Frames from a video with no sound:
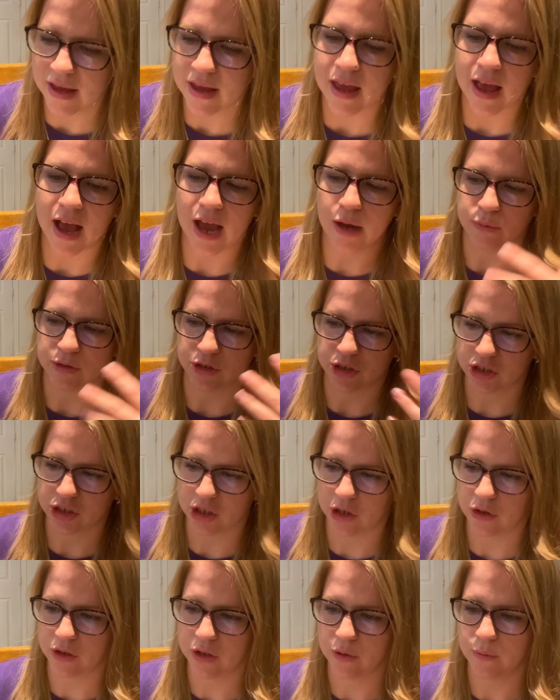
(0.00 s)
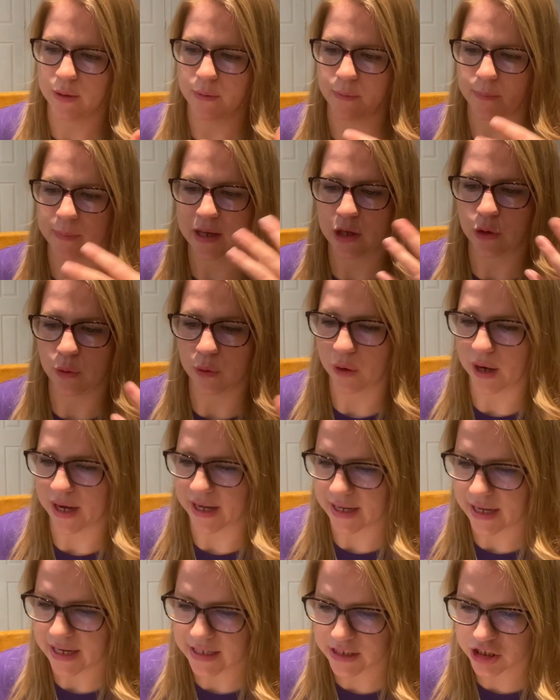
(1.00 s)
I will show you, I will make you a great
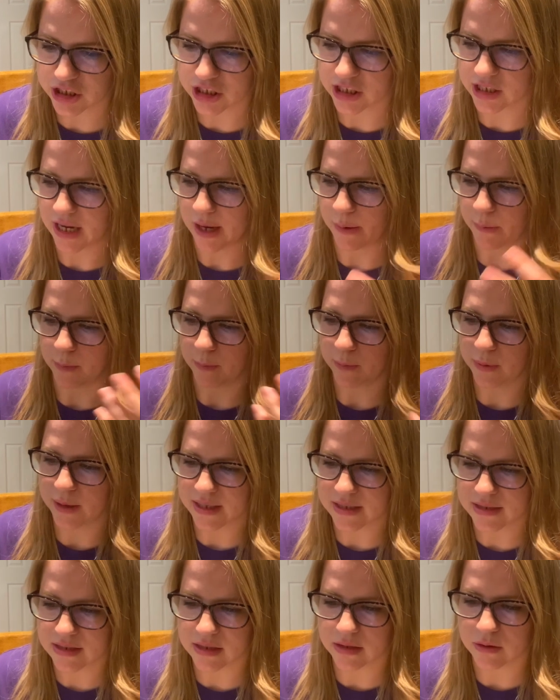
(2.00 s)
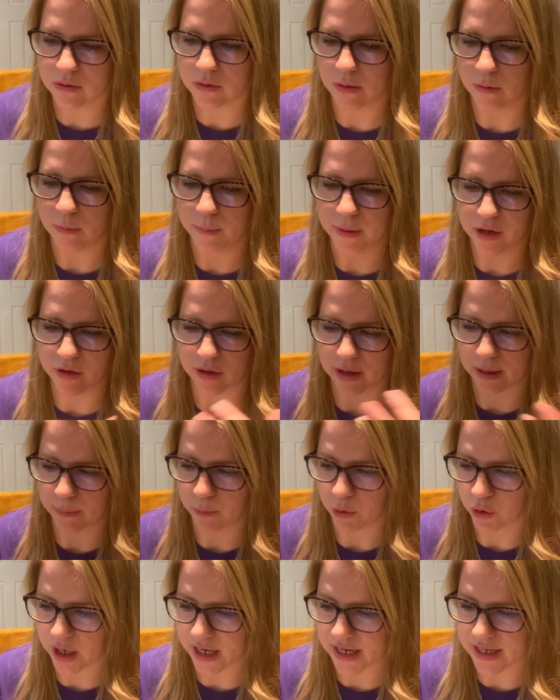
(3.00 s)
nation. I will bless you. I will make your name
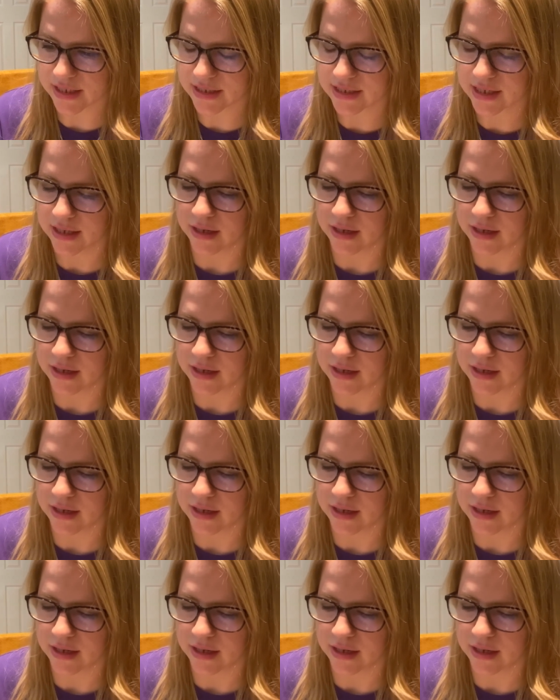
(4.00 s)
great,